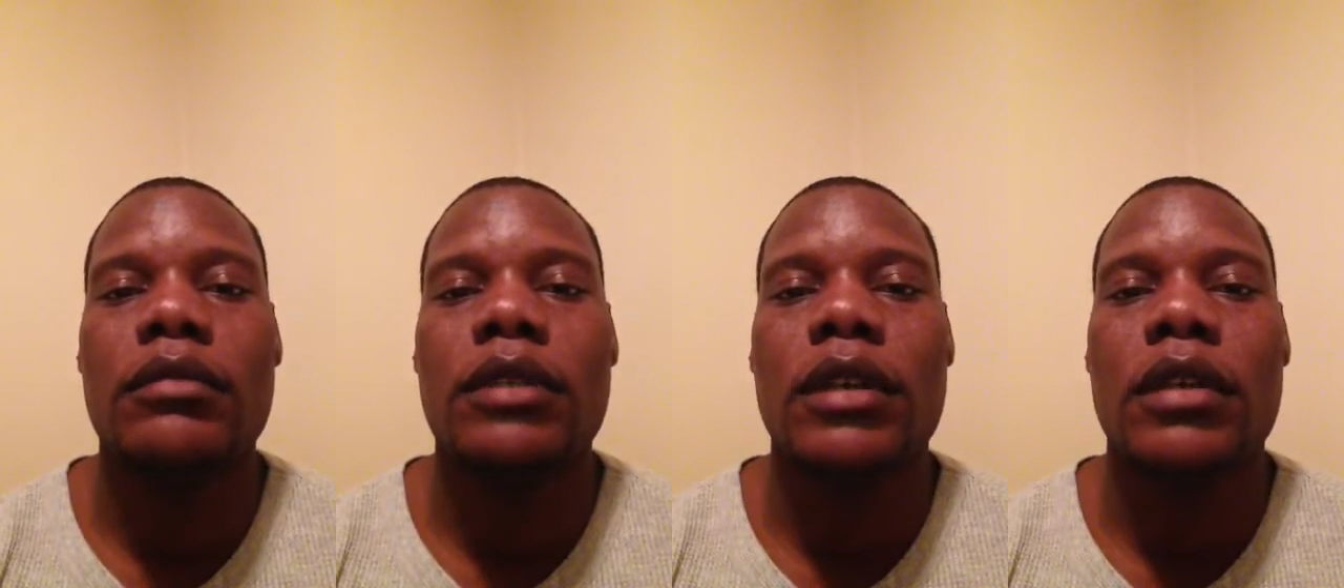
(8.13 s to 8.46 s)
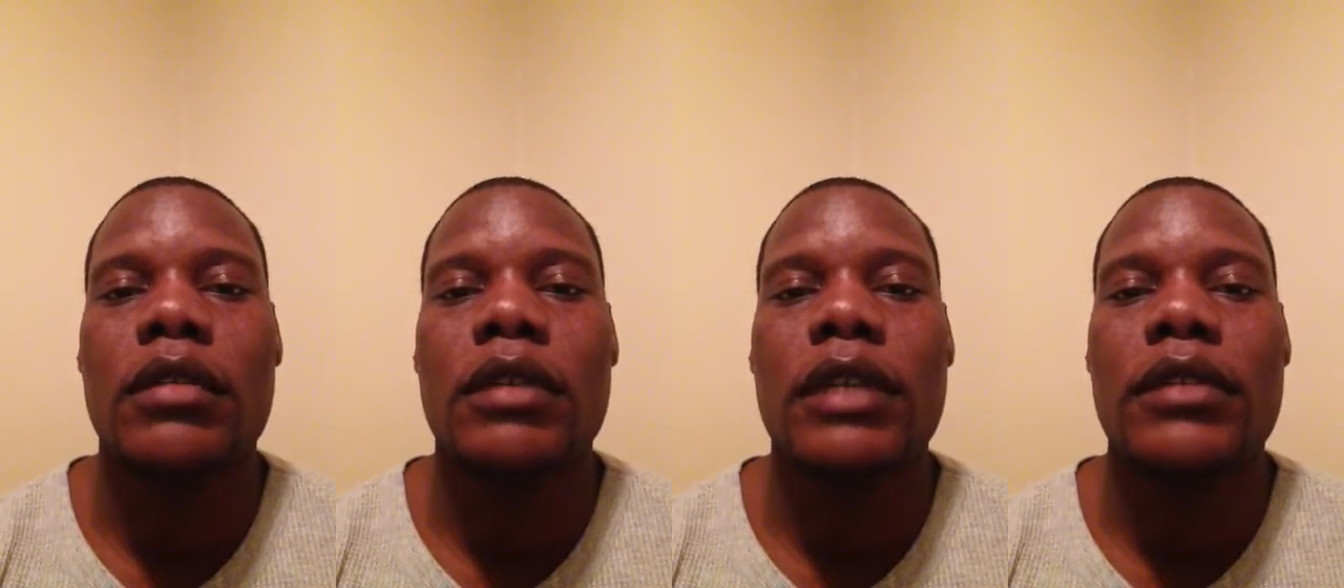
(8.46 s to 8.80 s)

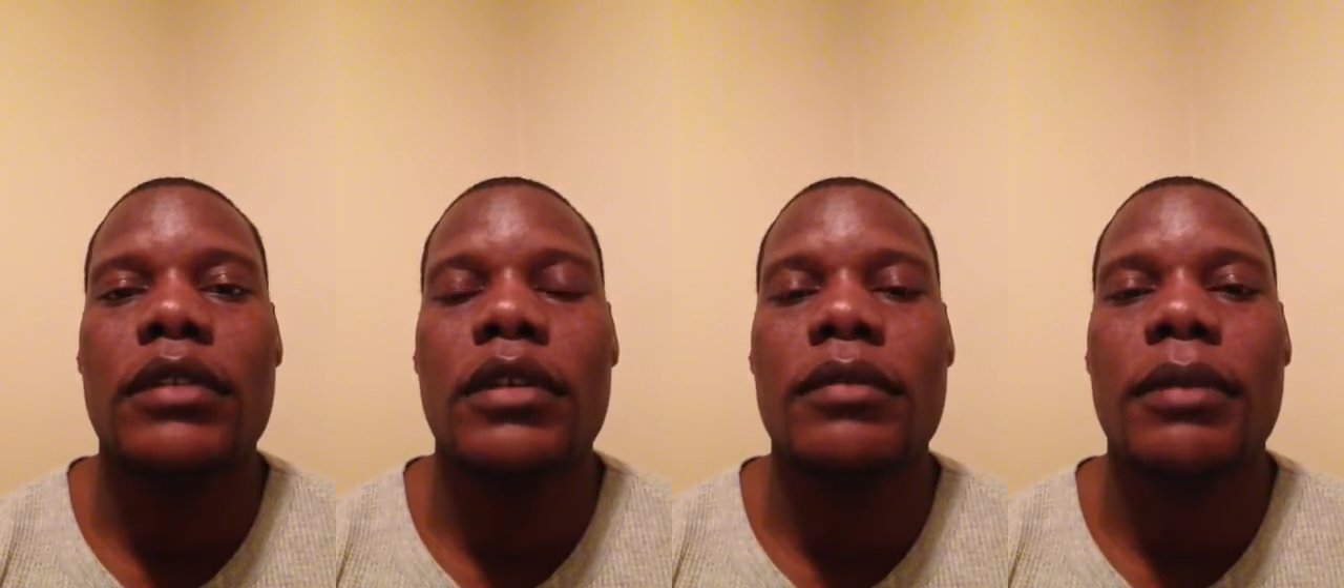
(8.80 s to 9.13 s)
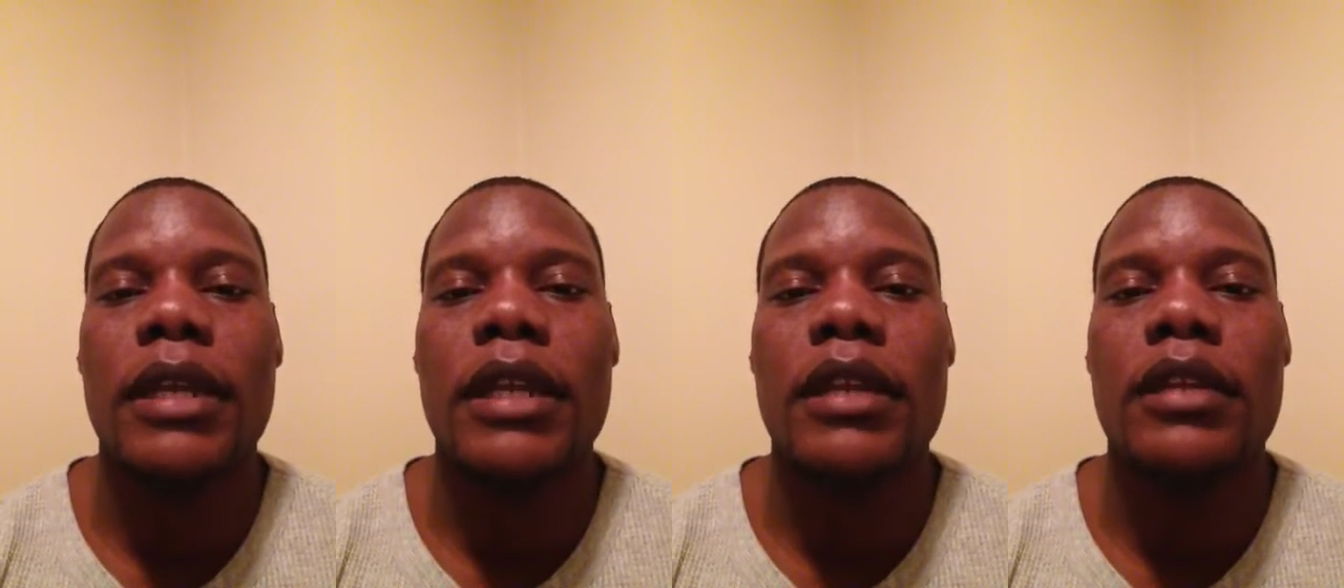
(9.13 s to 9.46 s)
They
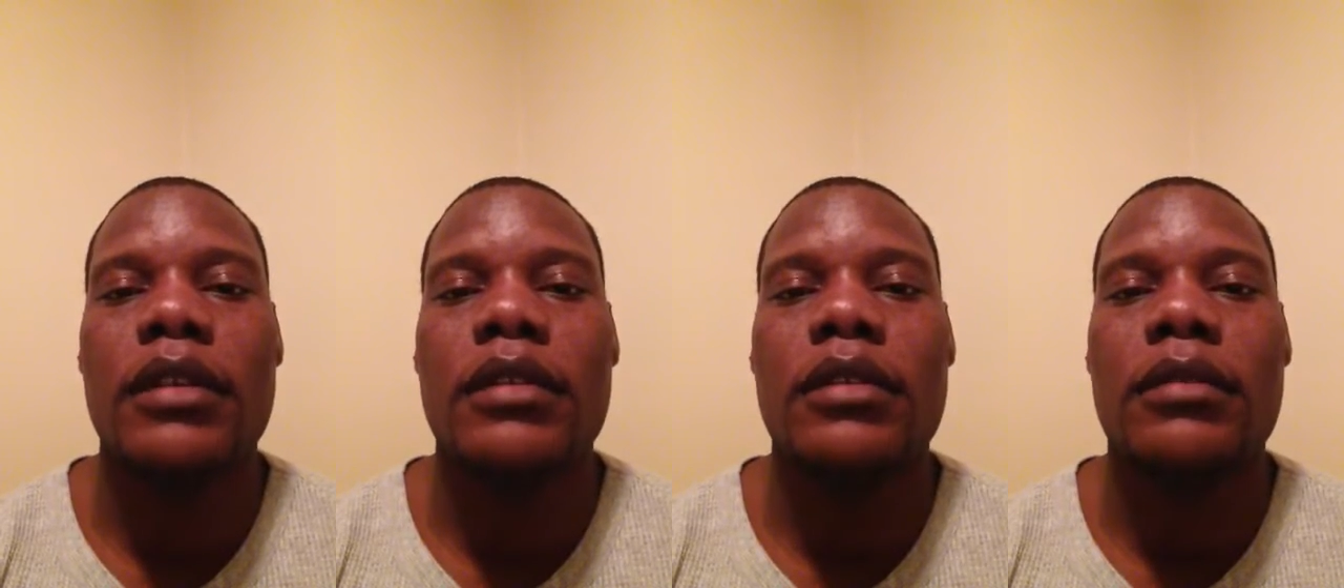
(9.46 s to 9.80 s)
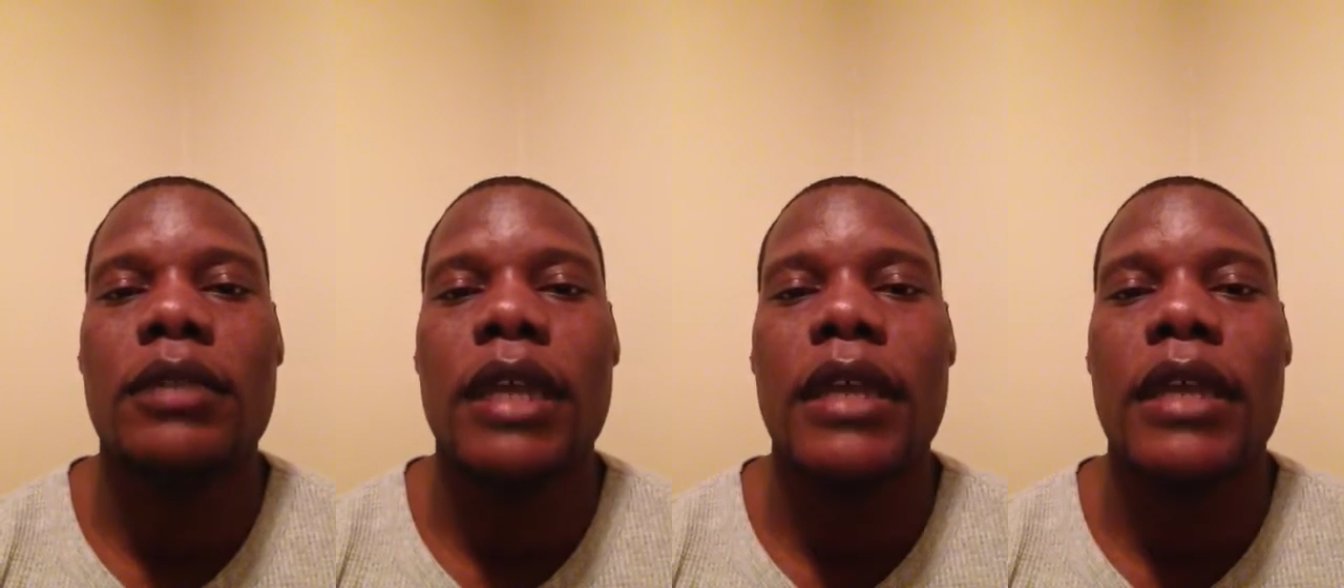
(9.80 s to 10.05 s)
displayed some